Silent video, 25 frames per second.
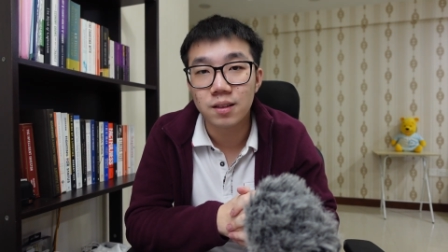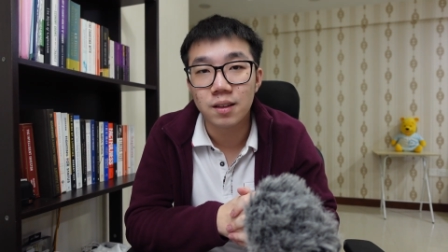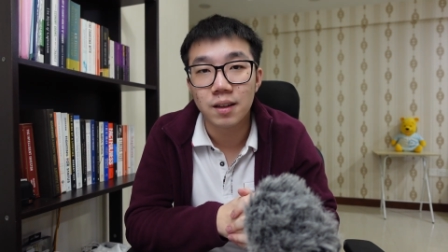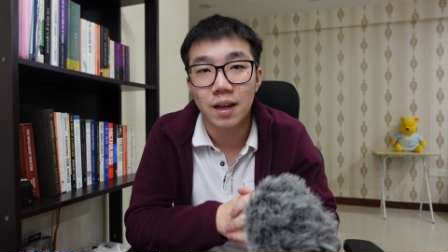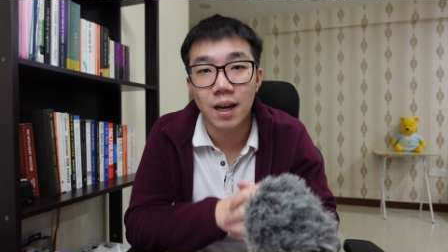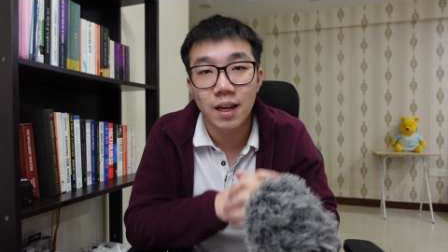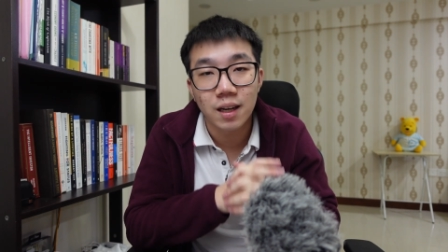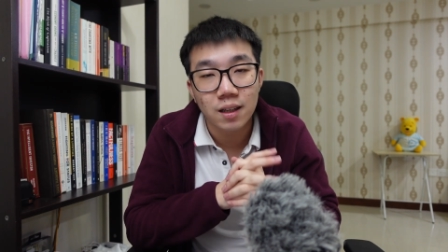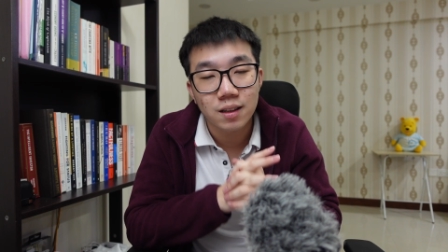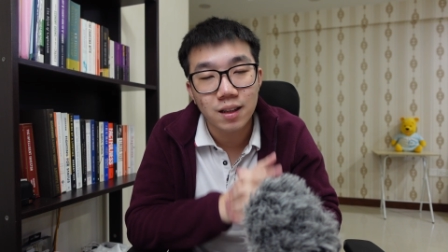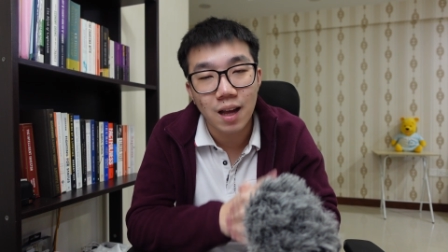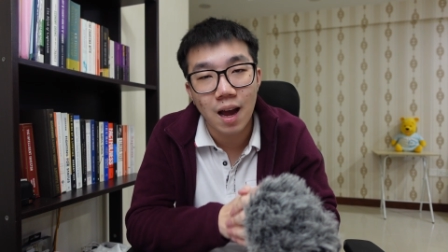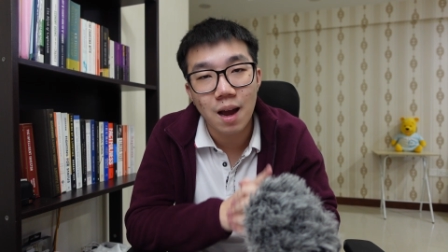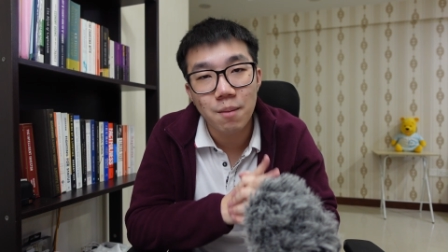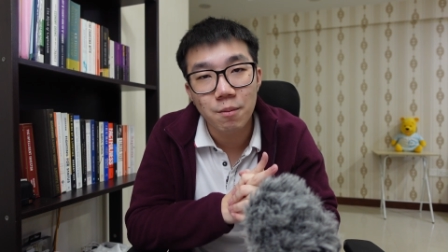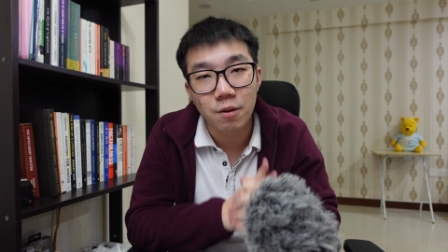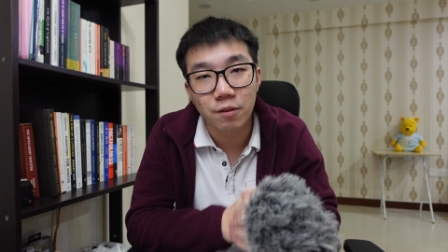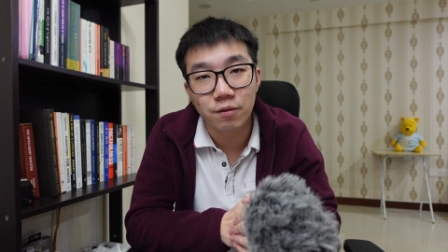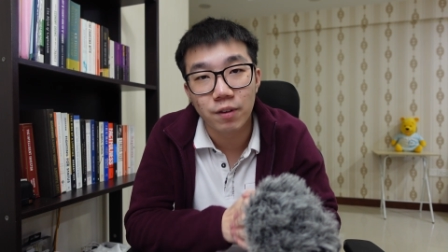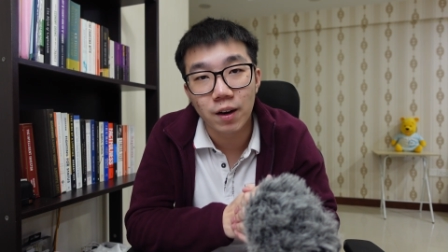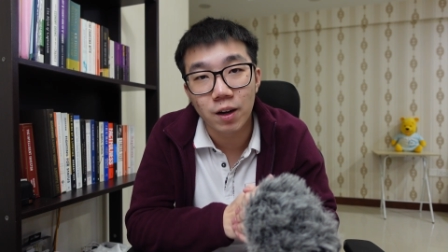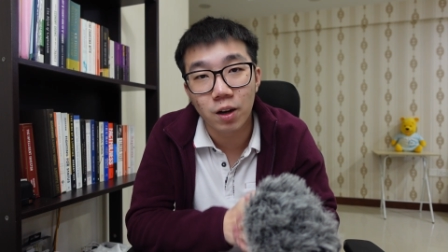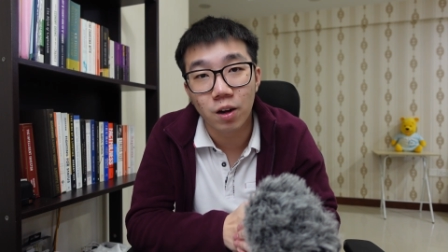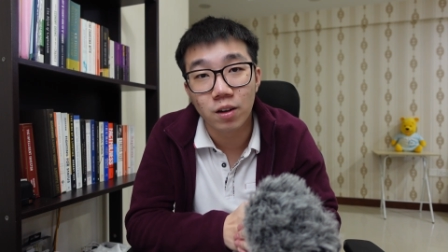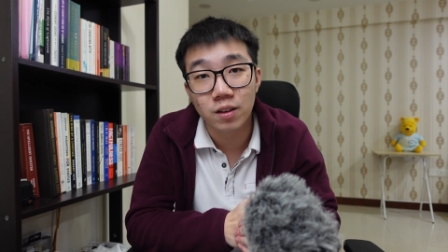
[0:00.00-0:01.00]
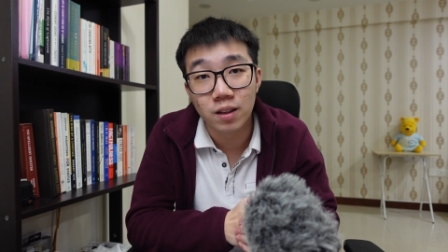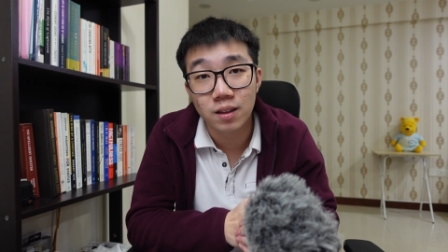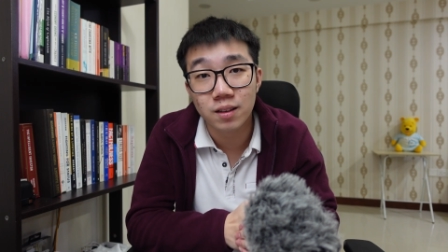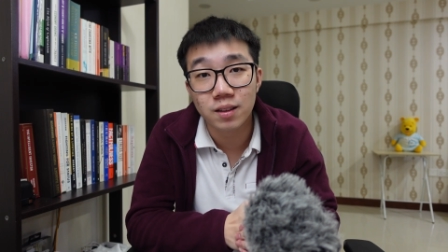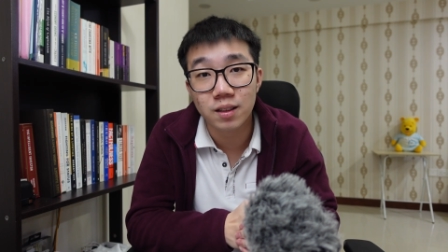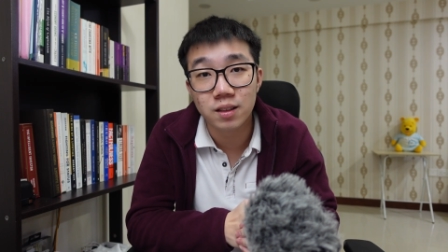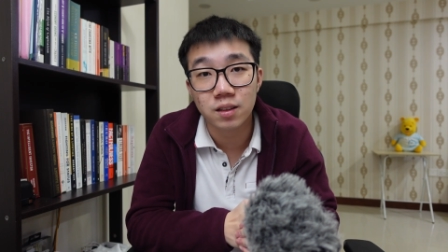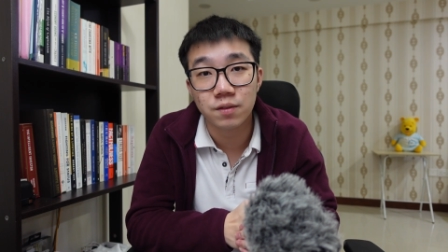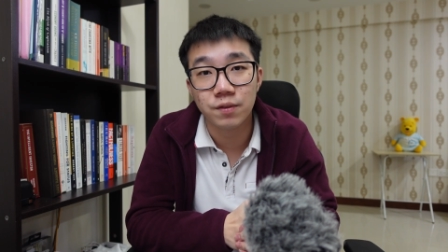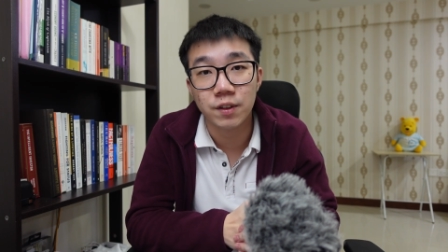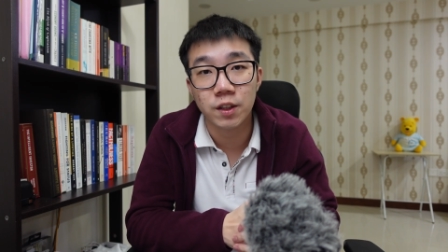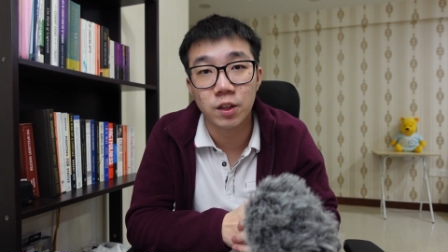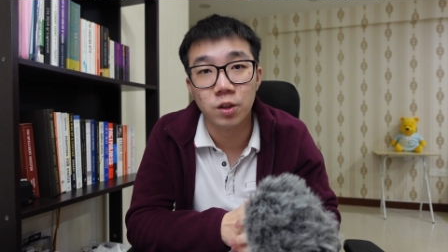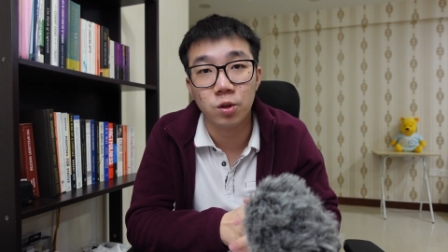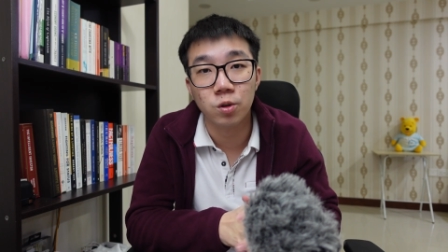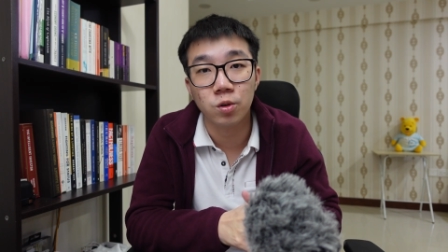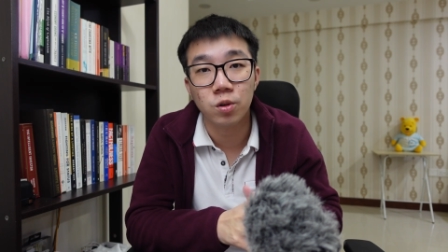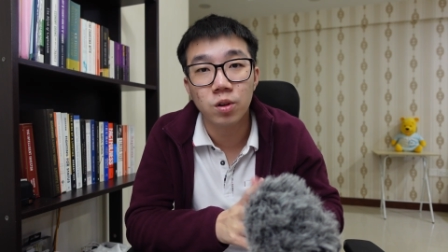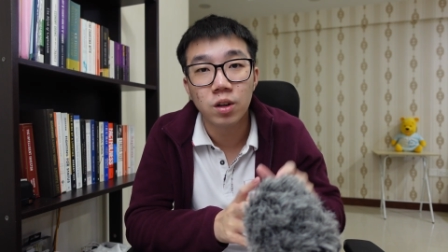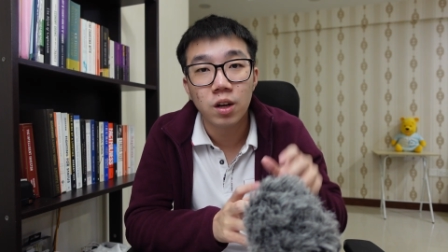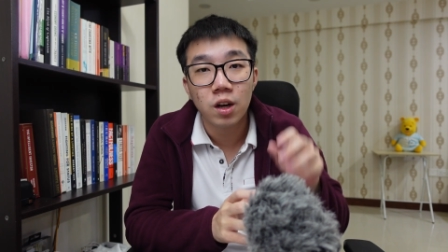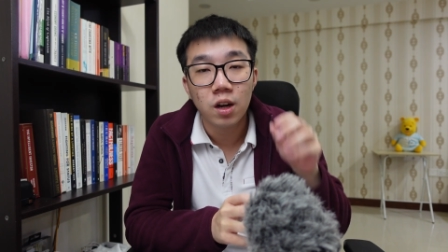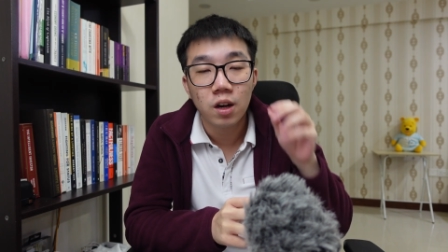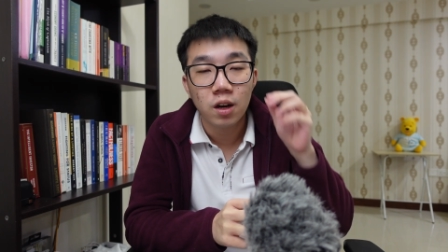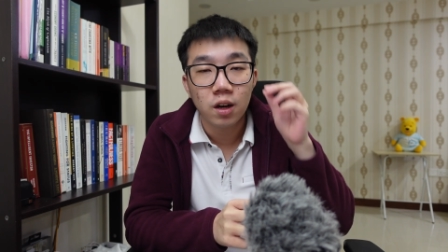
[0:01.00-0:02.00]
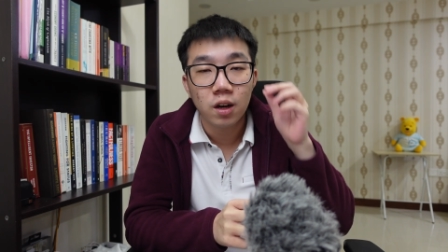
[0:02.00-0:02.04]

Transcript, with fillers: At the time of recording this video,